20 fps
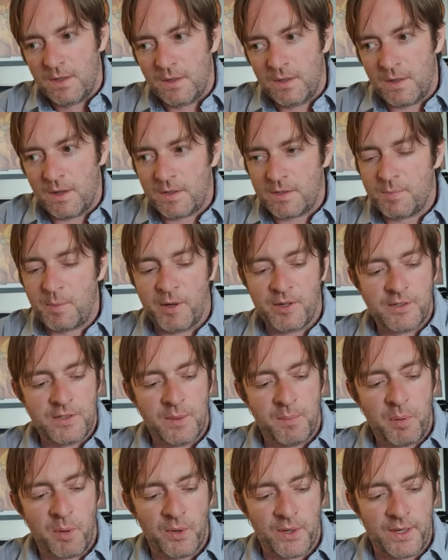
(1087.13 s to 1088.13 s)
suppose
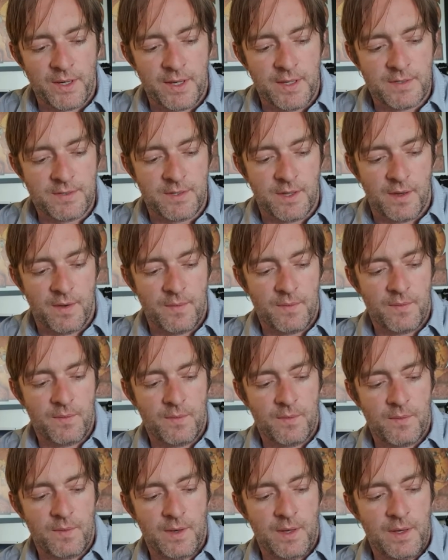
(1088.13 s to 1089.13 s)
the point is that
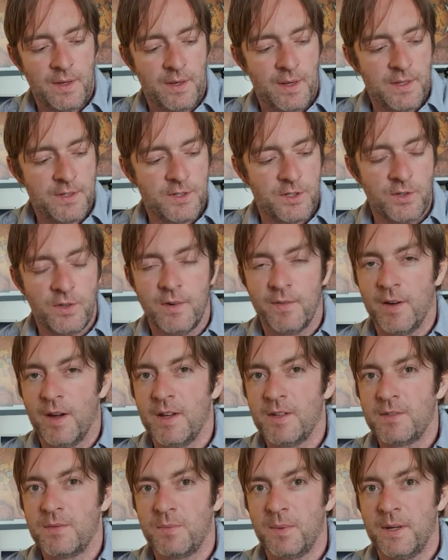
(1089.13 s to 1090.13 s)
in this
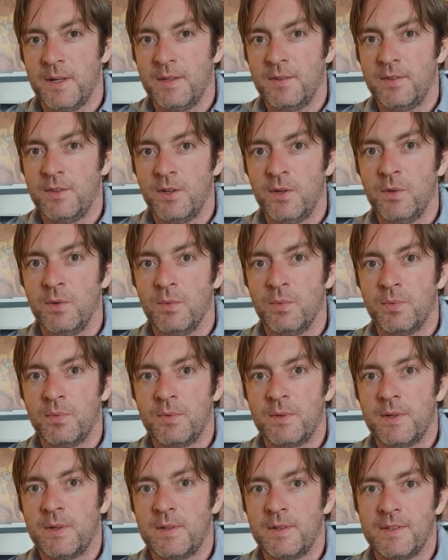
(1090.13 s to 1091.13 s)
universe we do
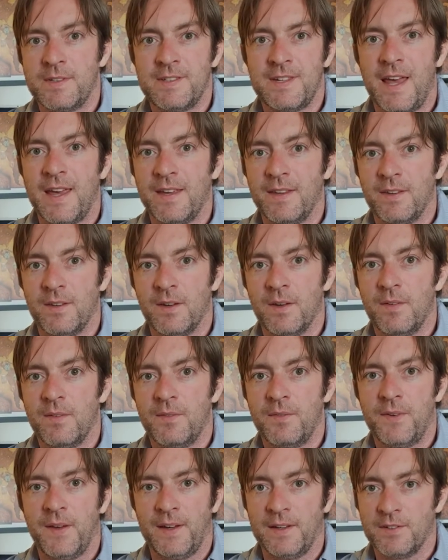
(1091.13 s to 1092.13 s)
say that
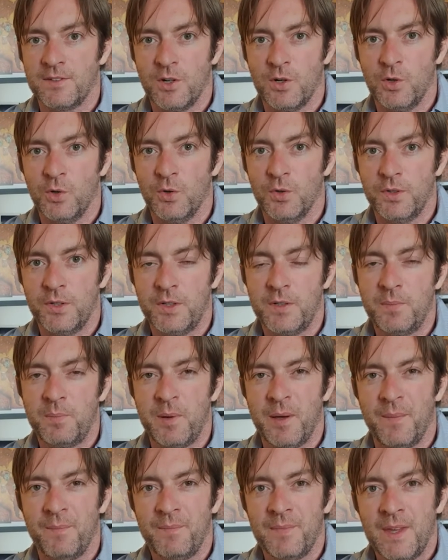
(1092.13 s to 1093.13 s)
things are ordered,
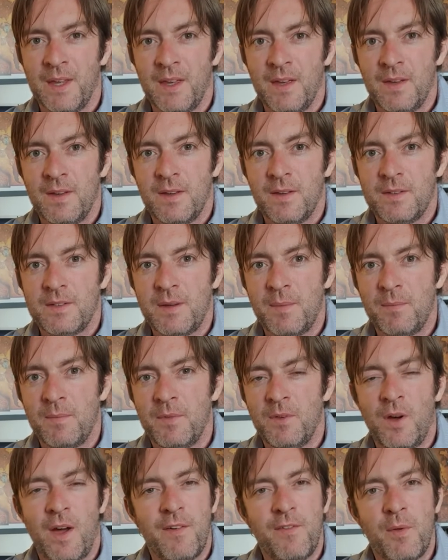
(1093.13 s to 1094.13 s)
but
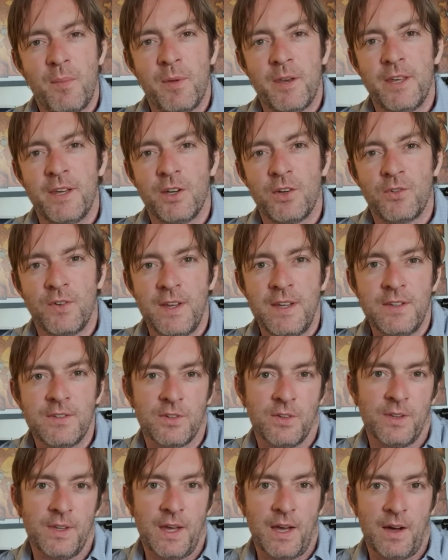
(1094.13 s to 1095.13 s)
not everybody agrees
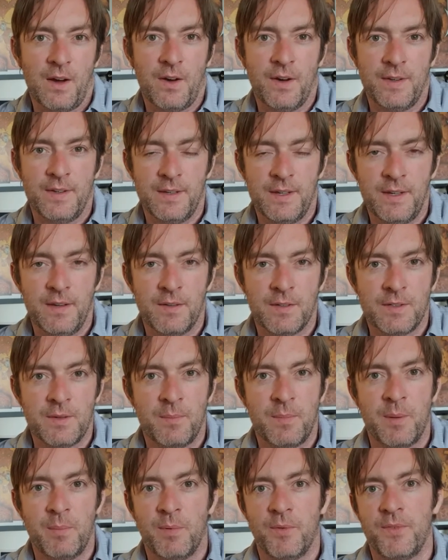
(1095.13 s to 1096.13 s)
on that idea. Some
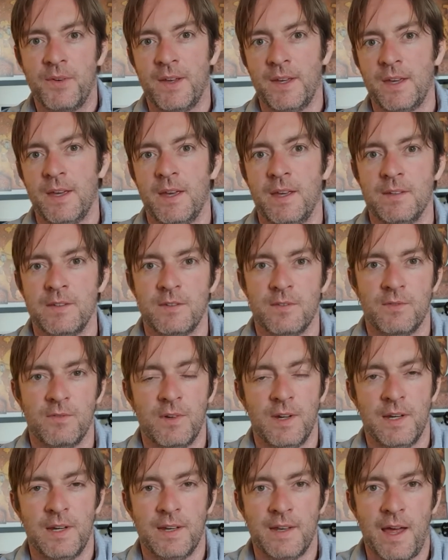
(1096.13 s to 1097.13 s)
people think it isn't
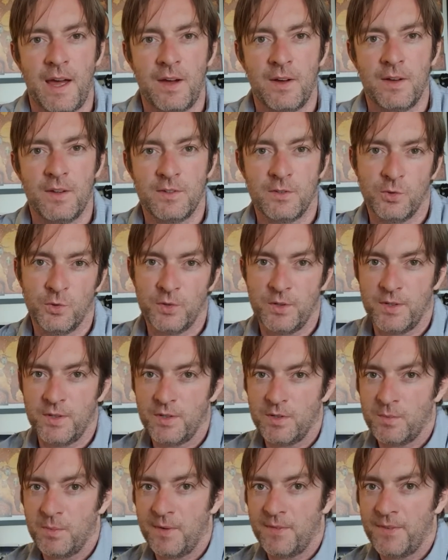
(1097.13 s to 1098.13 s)
really that as ordered
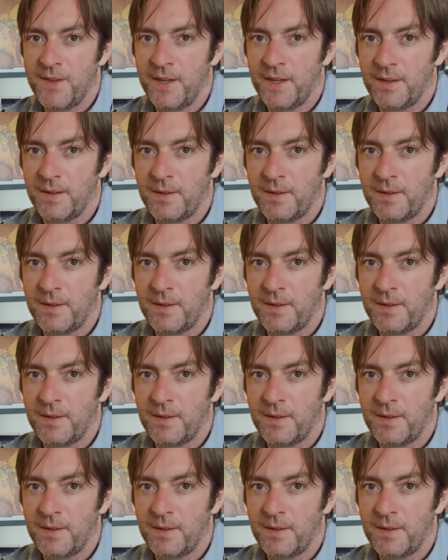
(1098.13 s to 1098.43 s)
as we think.